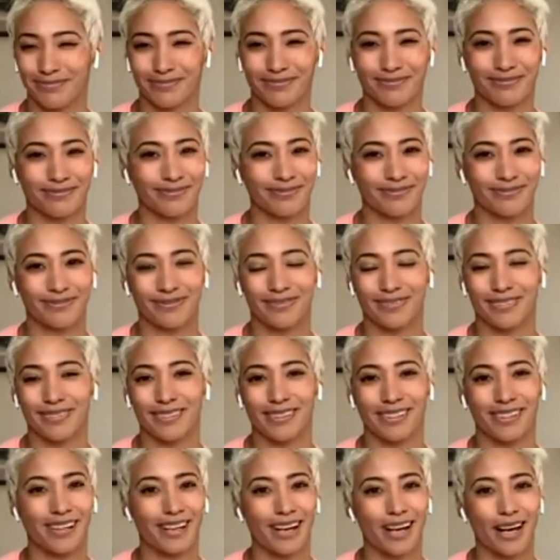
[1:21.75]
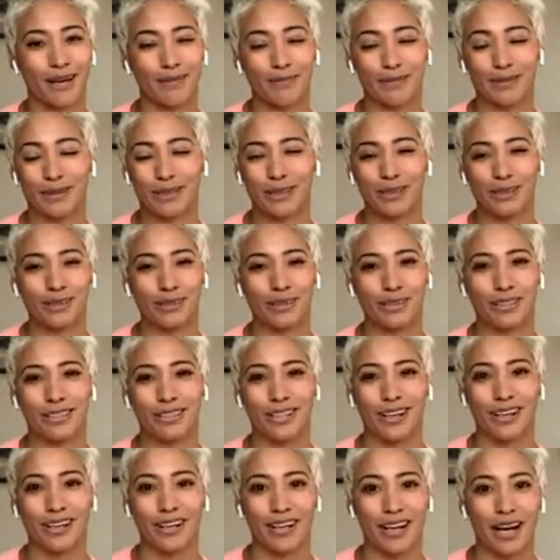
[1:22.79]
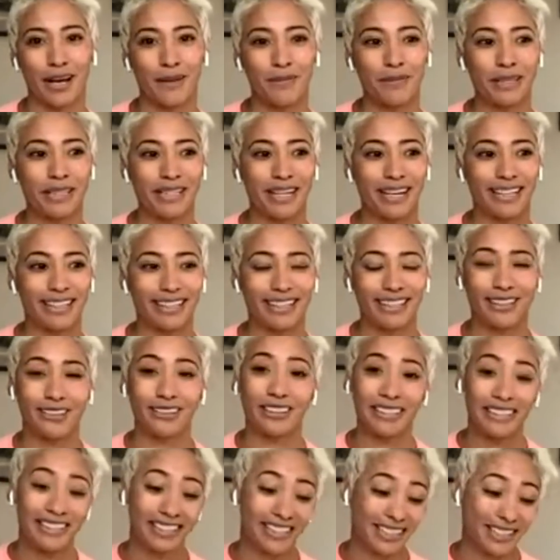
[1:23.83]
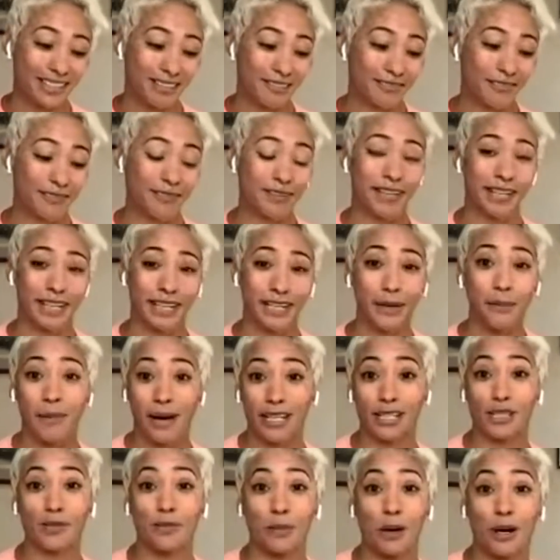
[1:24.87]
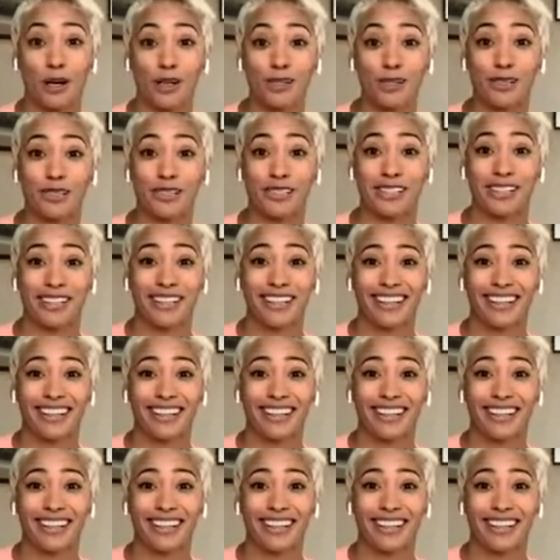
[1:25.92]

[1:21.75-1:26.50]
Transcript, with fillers: do you? Absolutely not. I mean, I literally live in a matchbox.